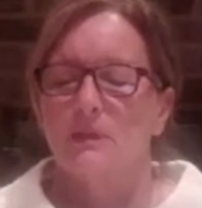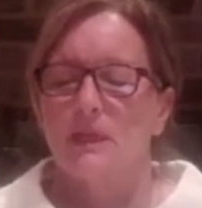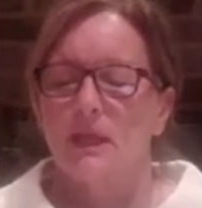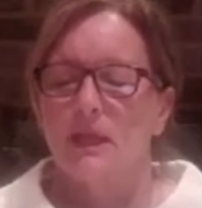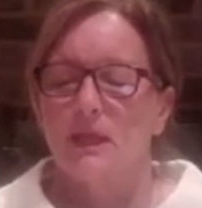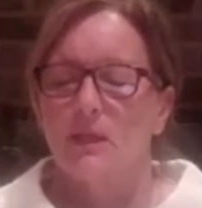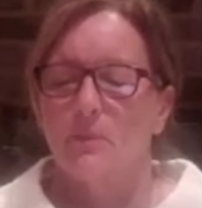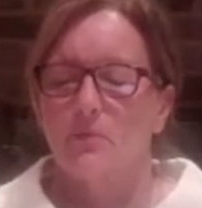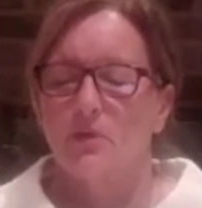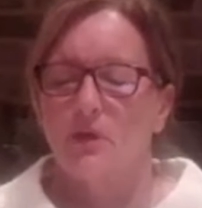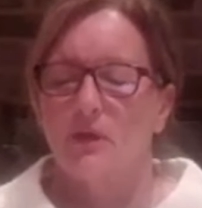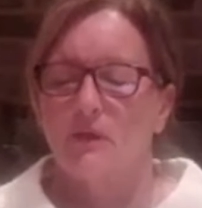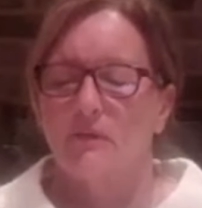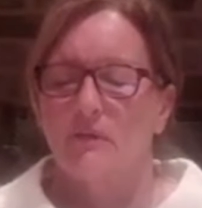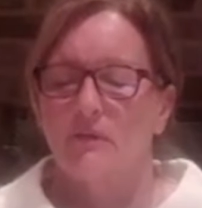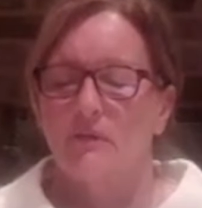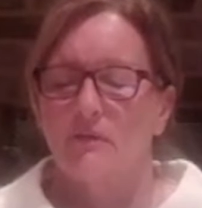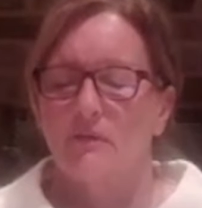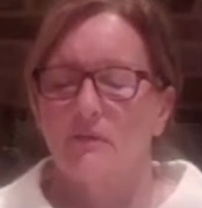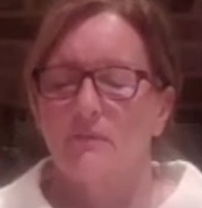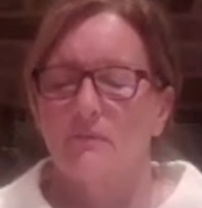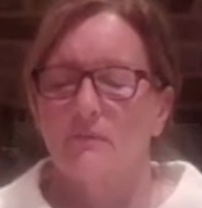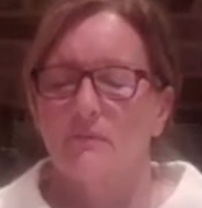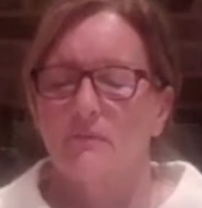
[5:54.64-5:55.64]
Take a
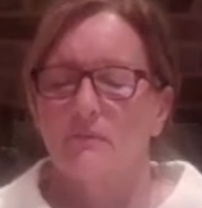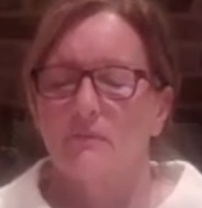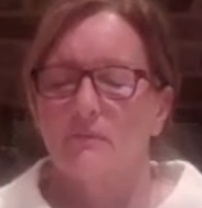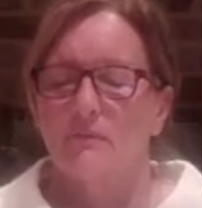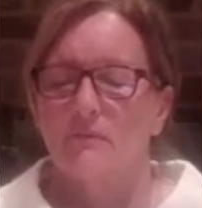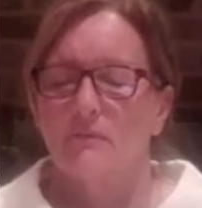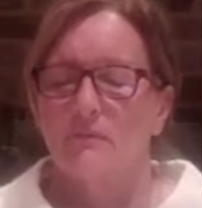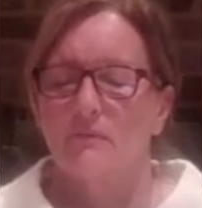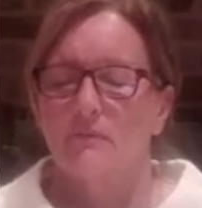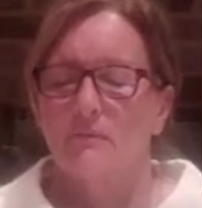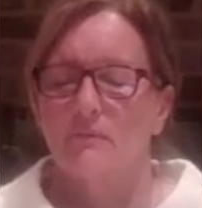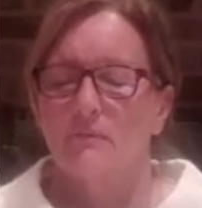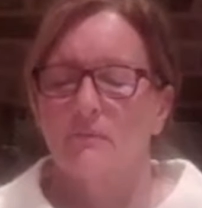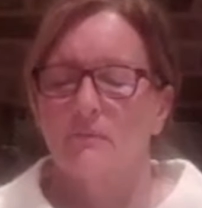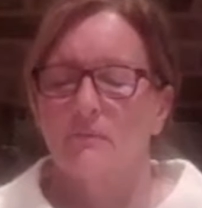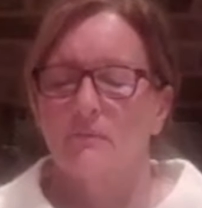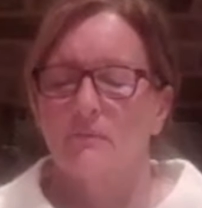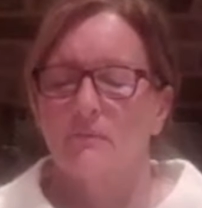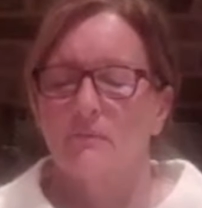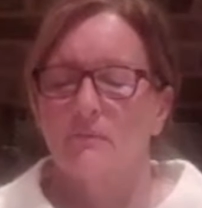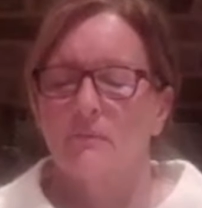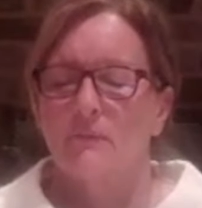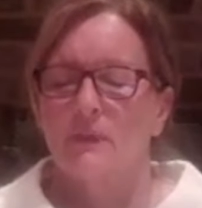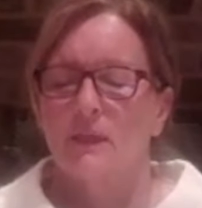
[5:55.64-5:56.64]
breath.
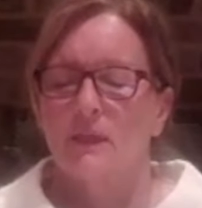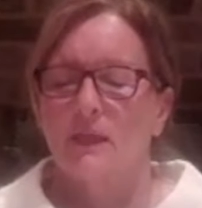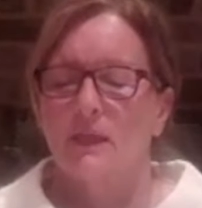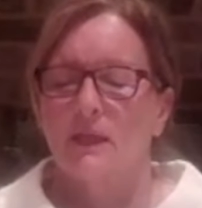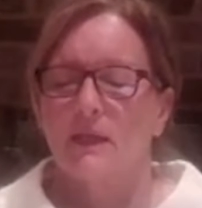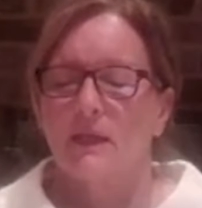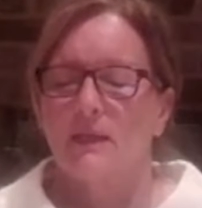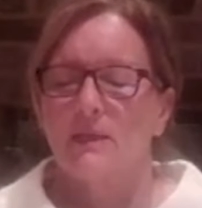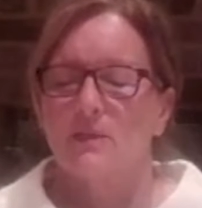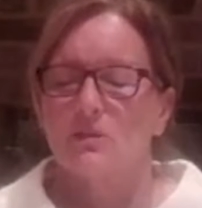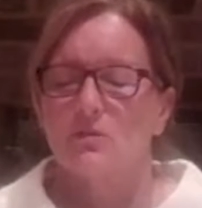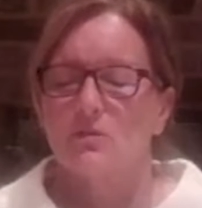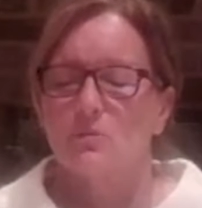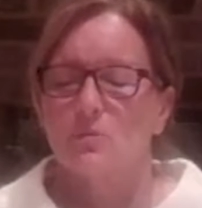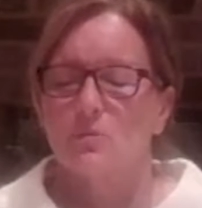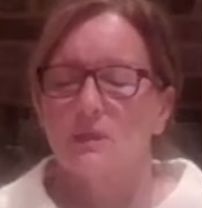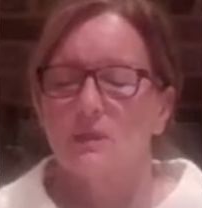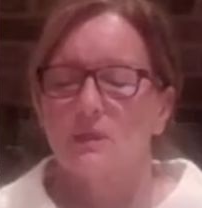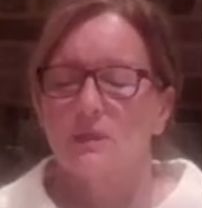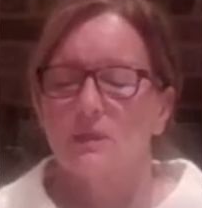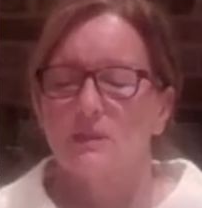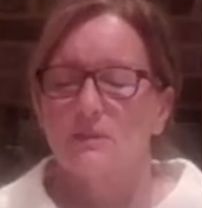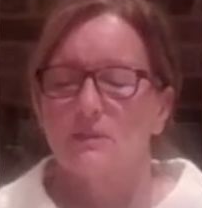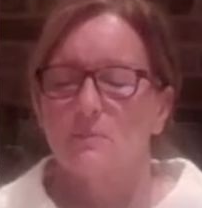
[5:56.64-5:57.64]
And as
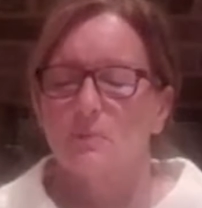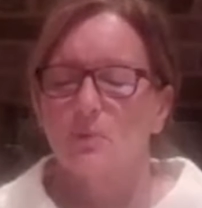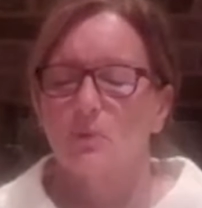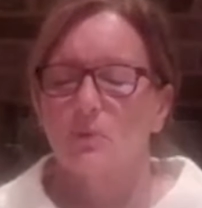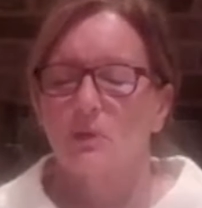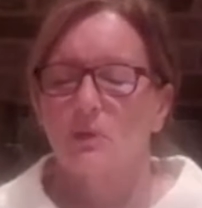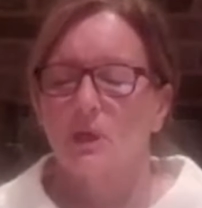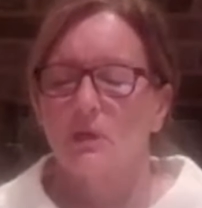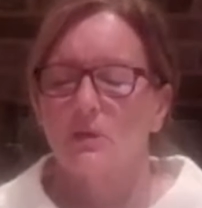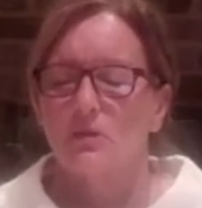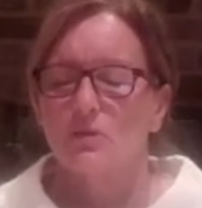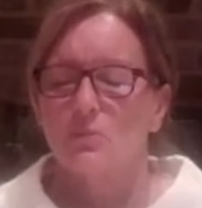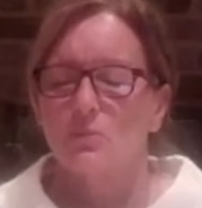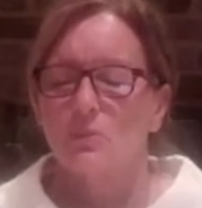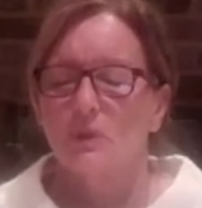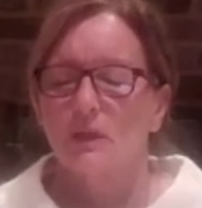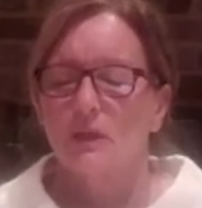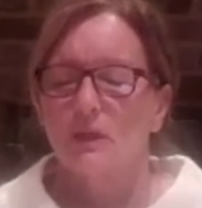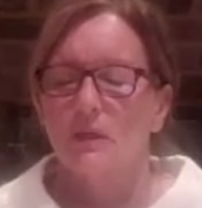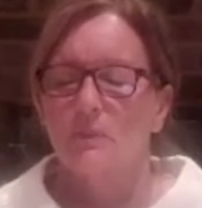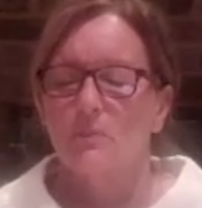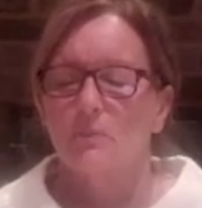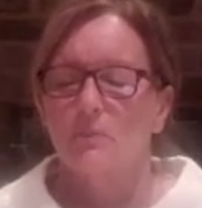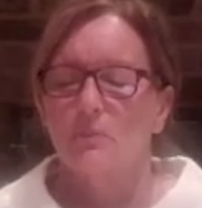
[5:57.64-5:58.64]
we explored
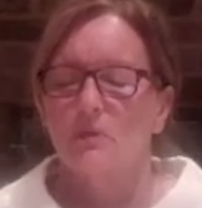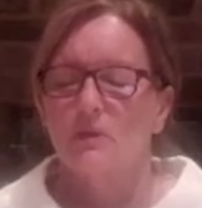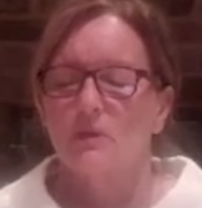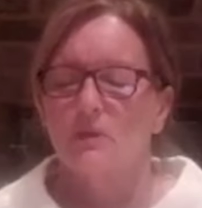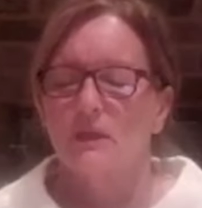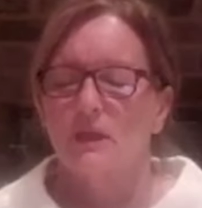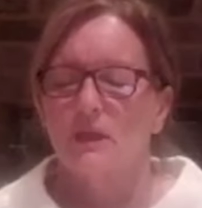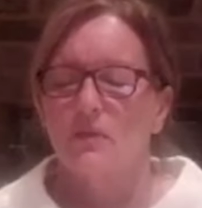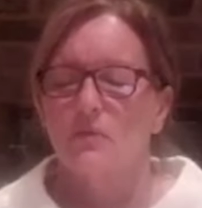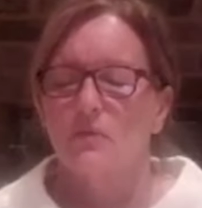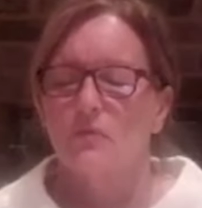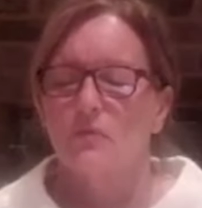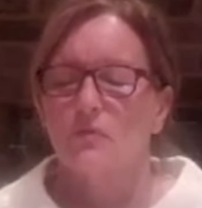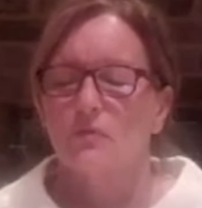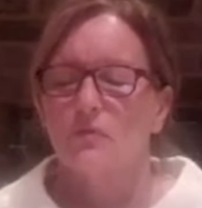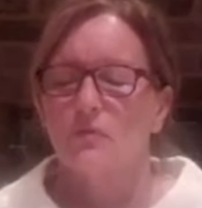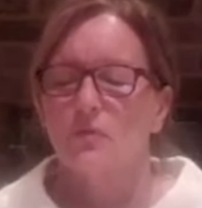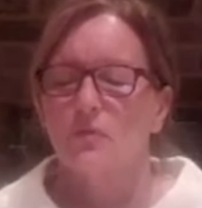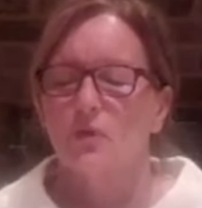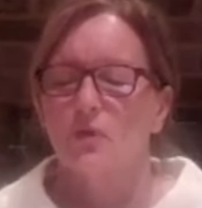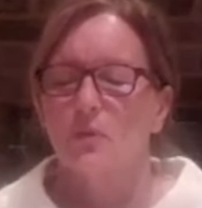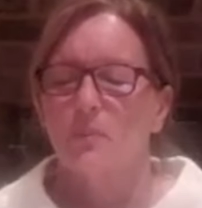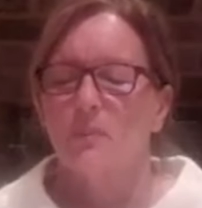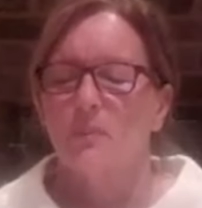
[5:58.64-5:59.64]
last week, breathe in
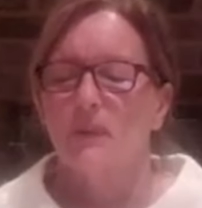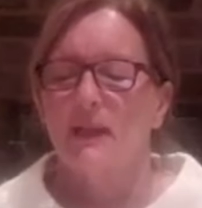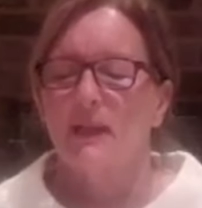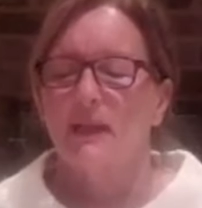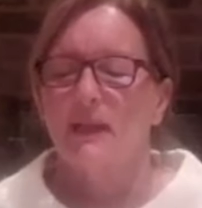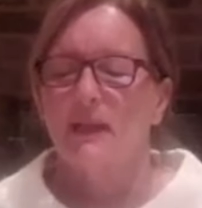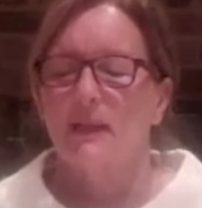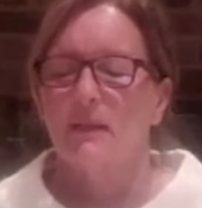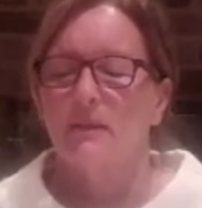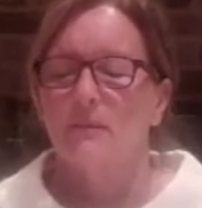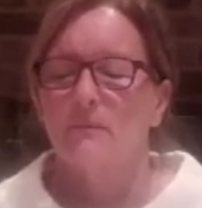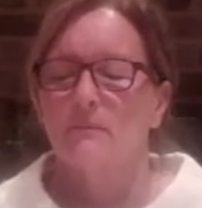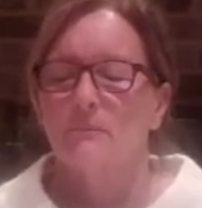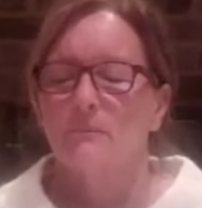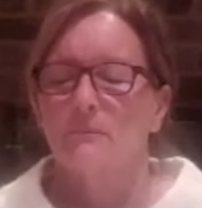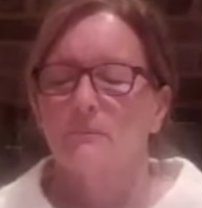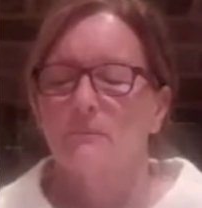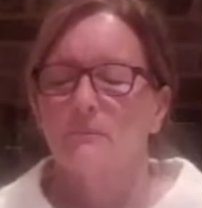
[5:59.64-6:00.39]
through your belly.